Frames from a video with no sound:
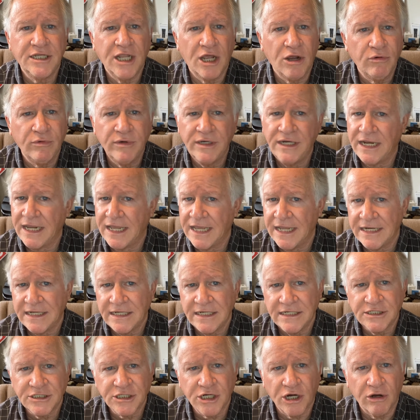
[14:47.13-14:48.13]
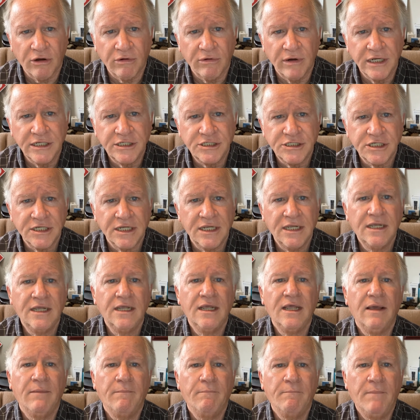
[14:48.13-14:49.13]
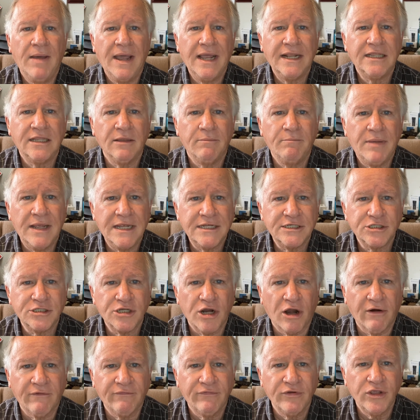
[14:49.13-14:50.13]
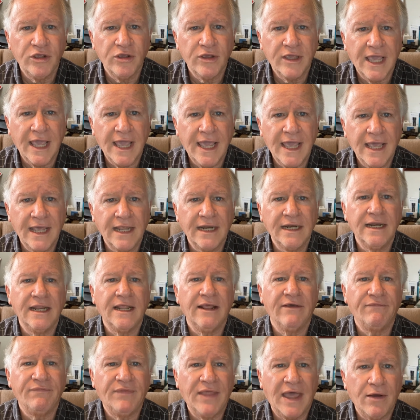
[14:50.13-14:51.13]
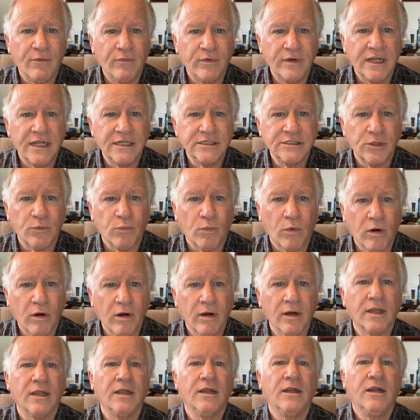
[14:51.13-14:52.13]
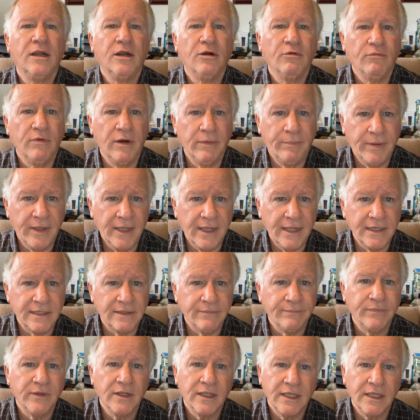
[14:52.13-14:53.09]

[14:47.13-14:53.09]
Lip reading: Don't get discouraged. Make the best offer you can. If that one doesn't work, repeat.